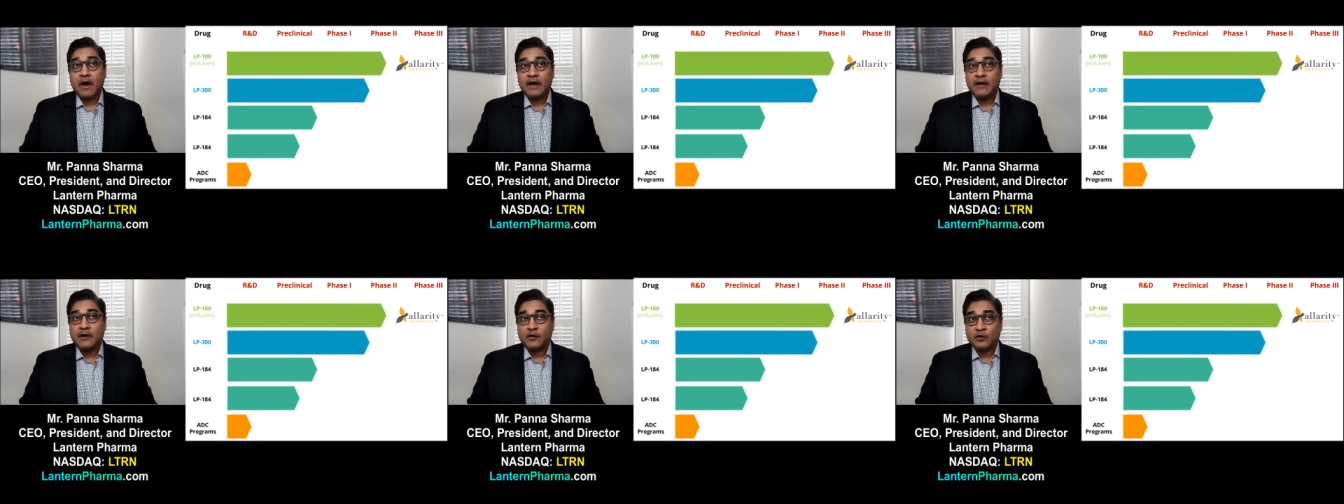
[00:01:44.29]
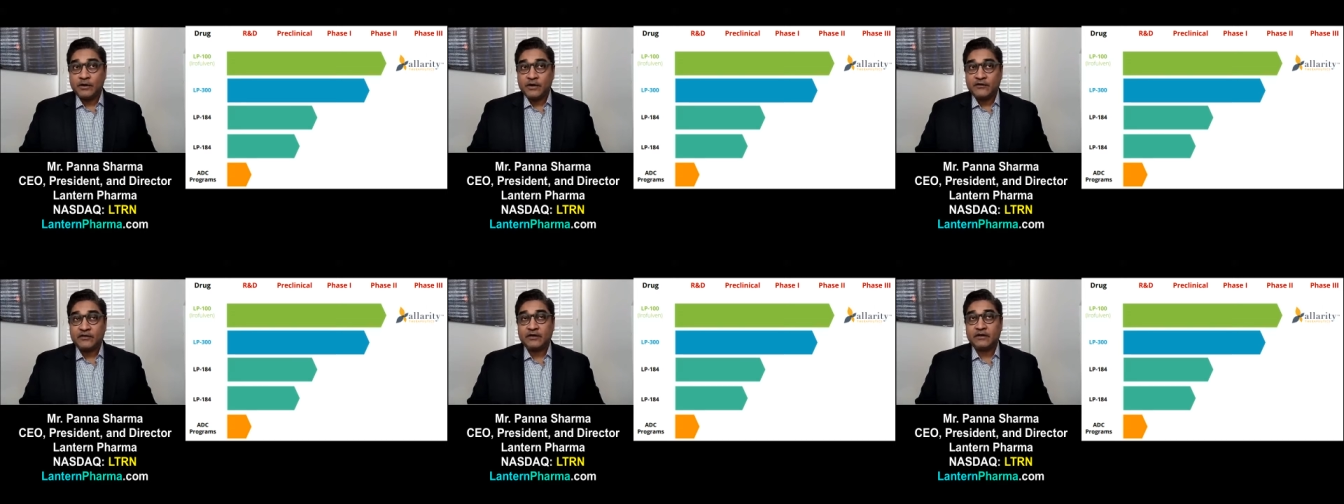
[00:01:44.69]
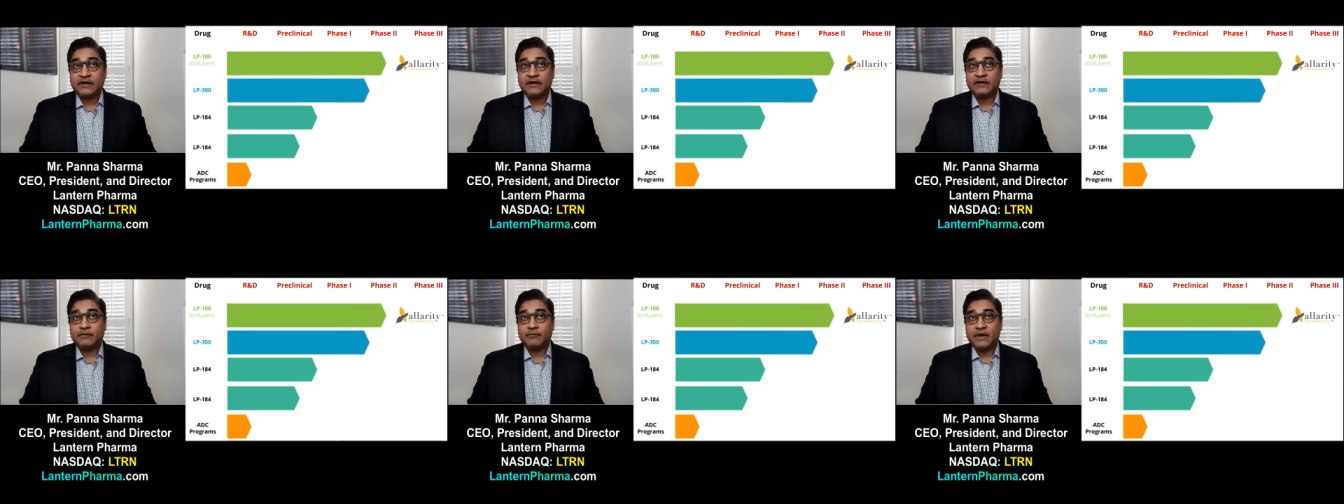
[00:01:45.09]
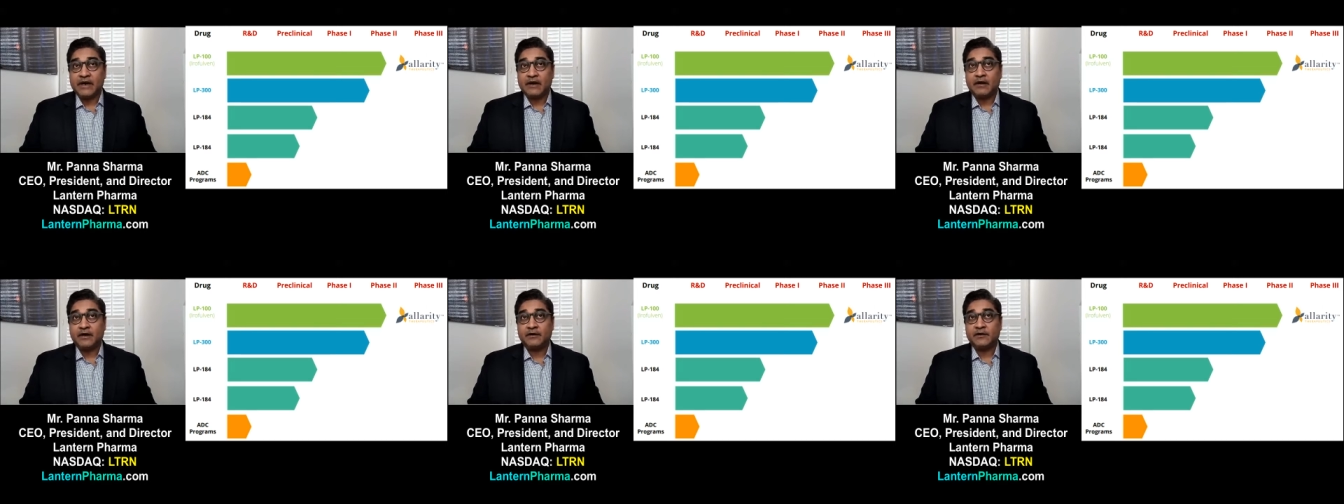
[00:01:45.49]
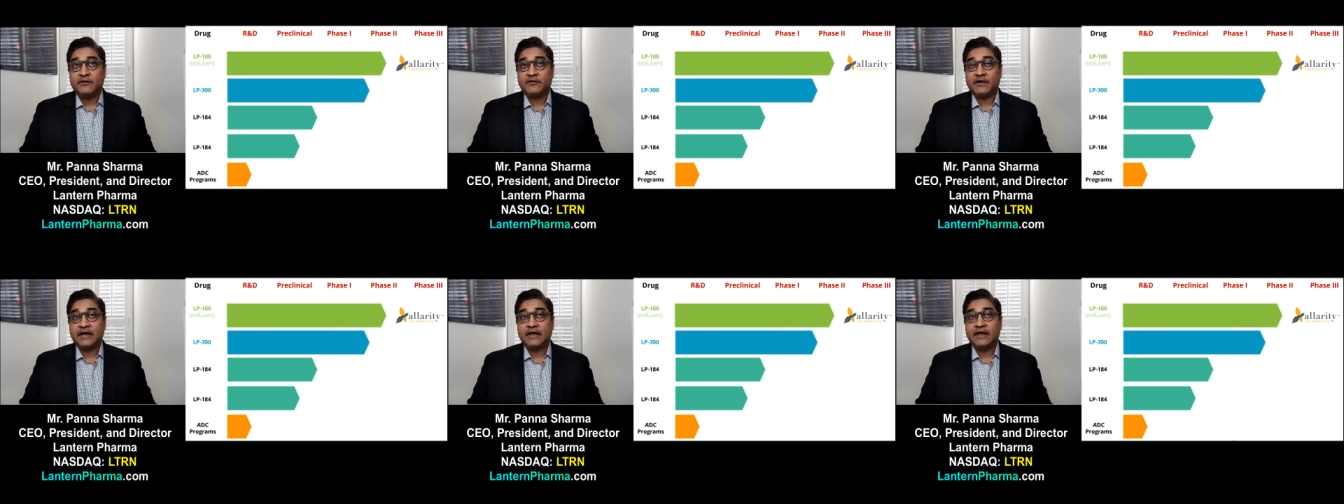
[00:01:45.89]
increasingly to better
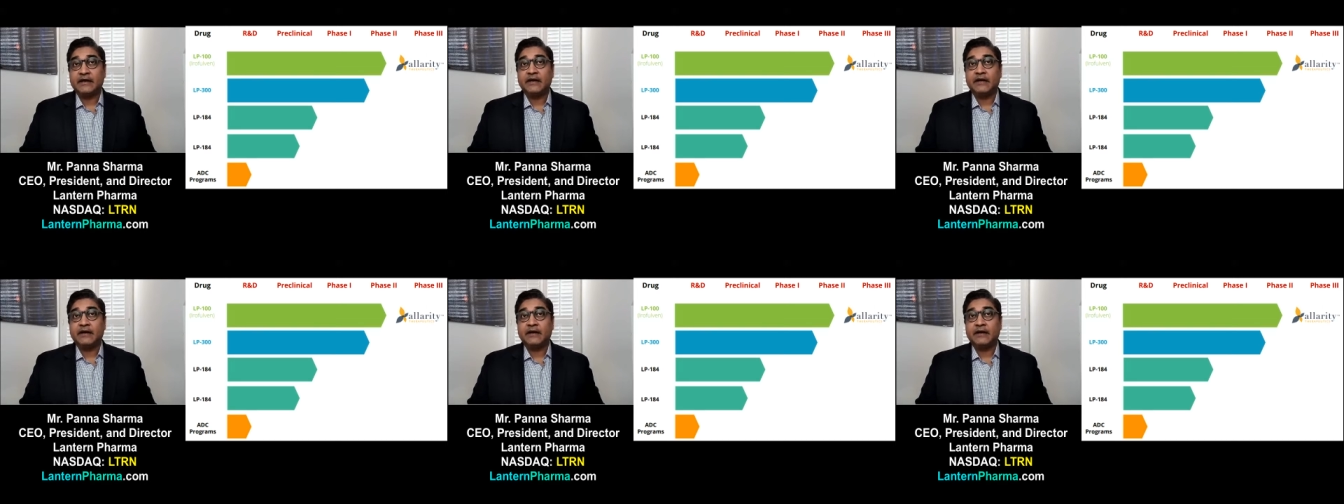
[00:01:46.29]
understand